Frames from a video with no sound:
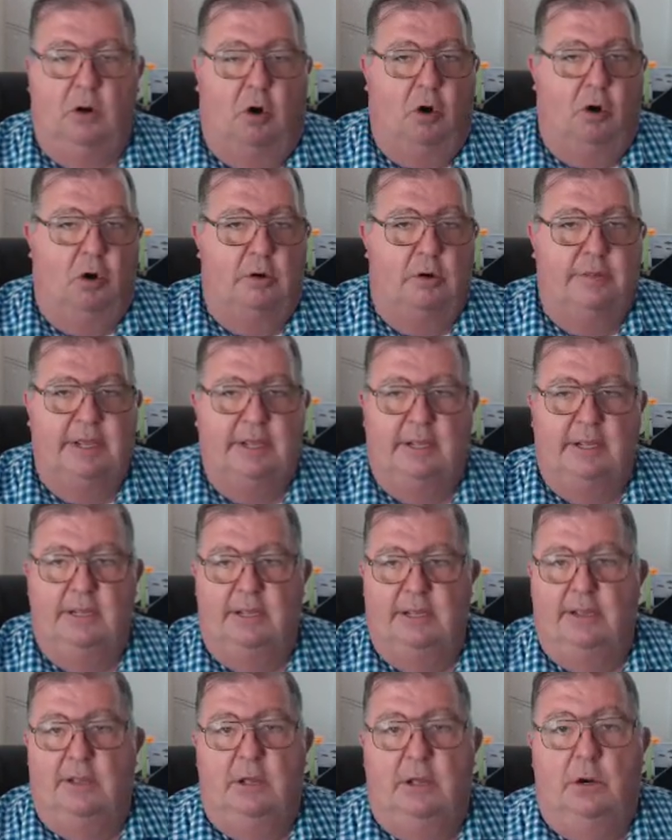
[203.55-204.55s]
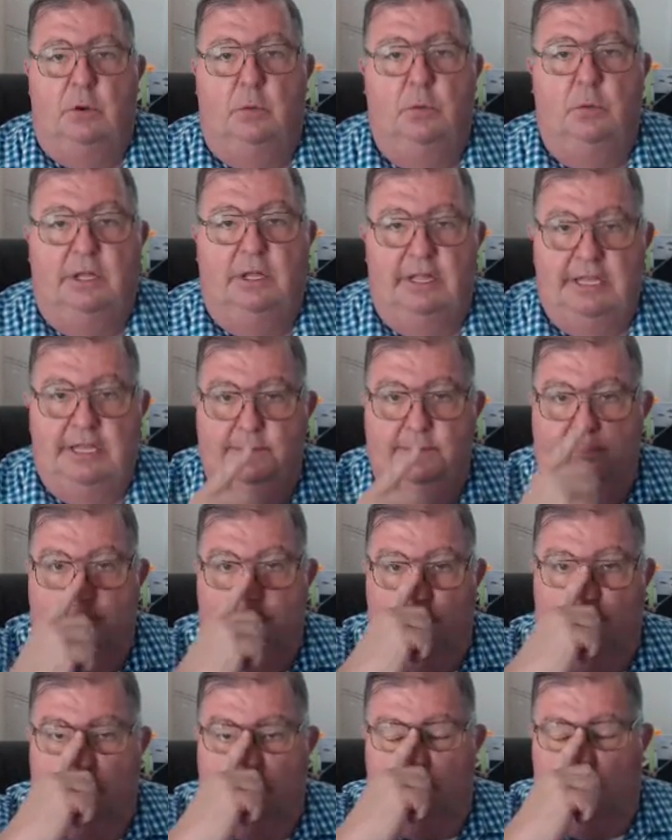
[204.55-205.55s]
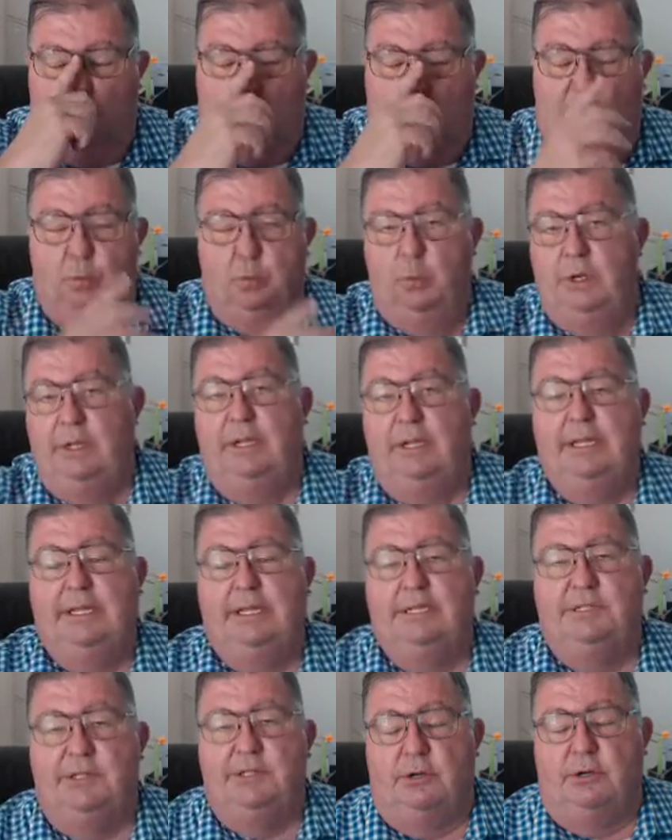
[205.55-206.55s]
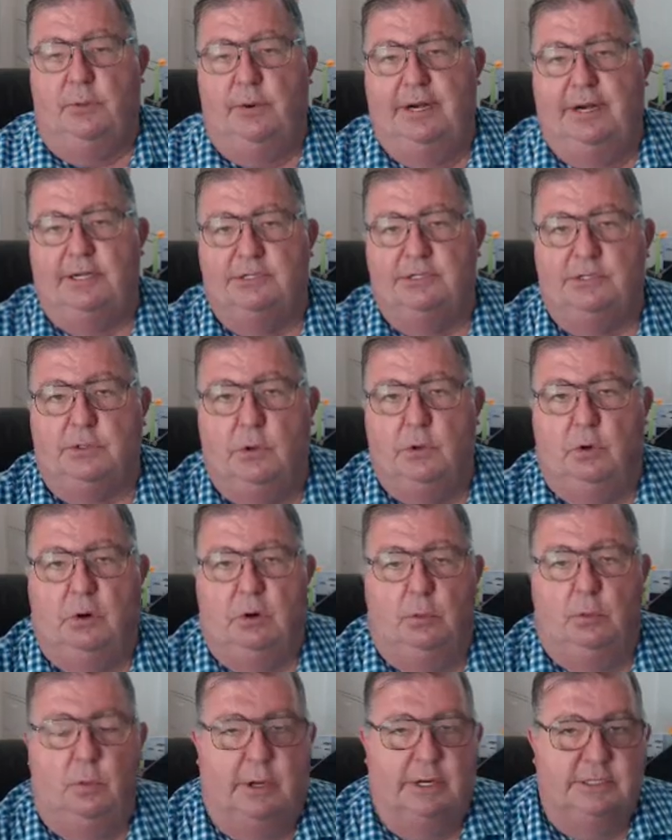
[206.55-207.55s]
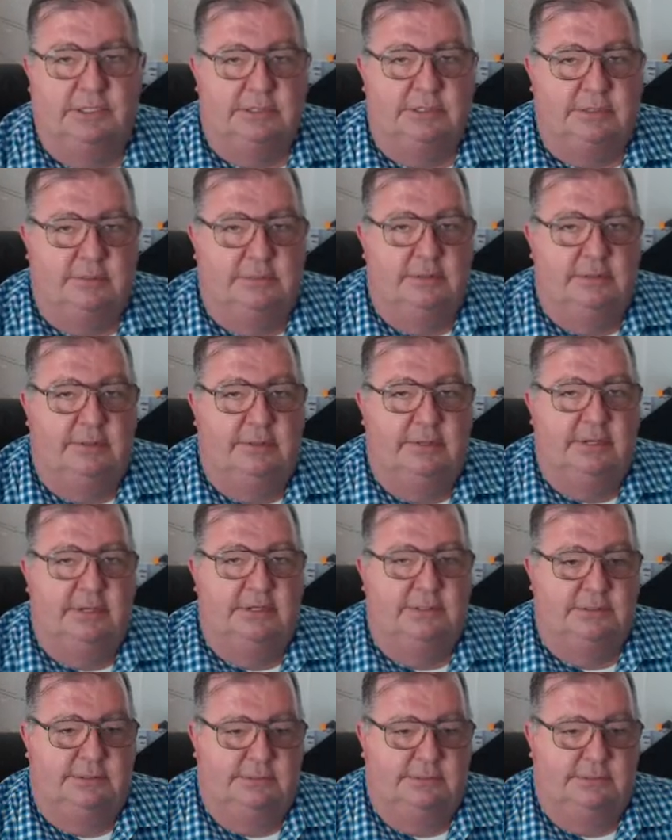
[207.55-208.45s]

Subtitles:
Are they really employed? What really is their credit score? What is the